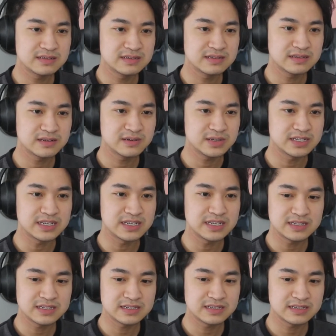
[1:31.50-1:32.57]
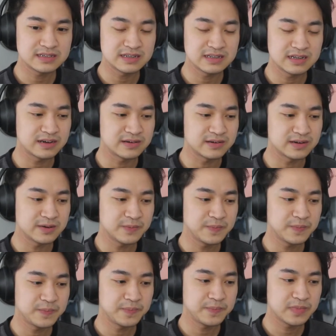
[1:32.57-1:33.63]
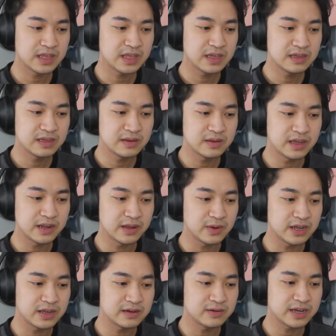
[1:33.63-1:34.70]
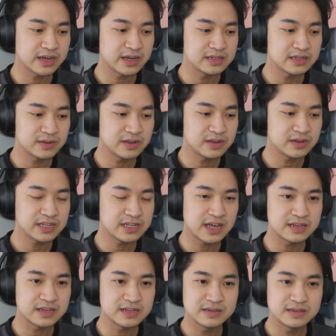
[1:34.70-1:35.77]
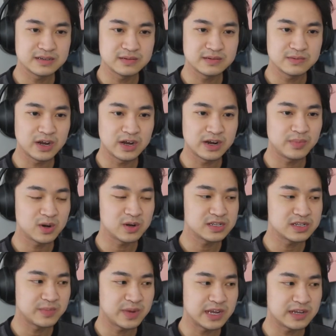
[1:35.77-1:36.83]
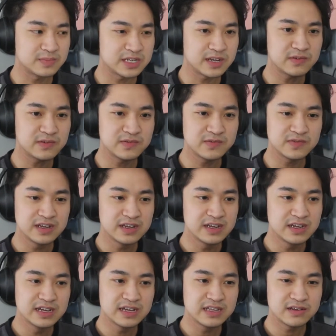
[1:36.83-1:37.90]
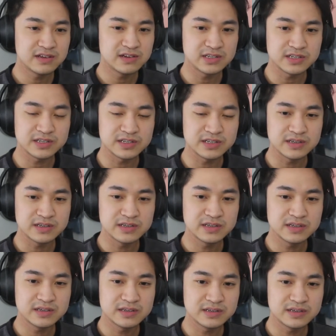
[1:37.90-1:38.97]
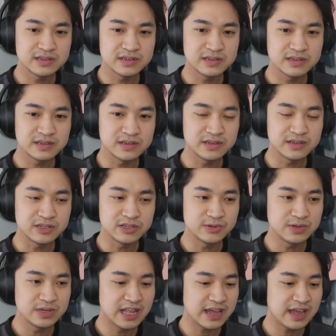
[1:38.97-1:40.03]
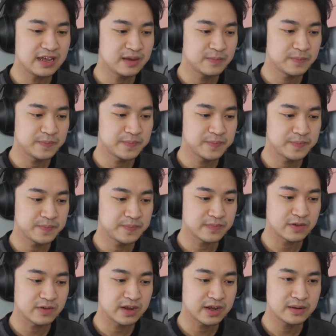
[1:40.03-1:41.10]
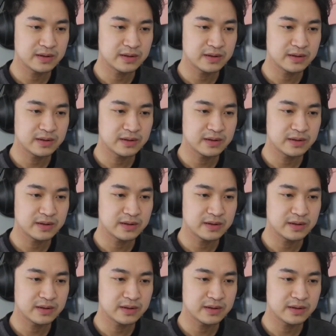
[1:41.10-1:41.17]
Who is this? I don't know. Anyway, okay, so there's that one person by himself. There's Yoon Lay, right?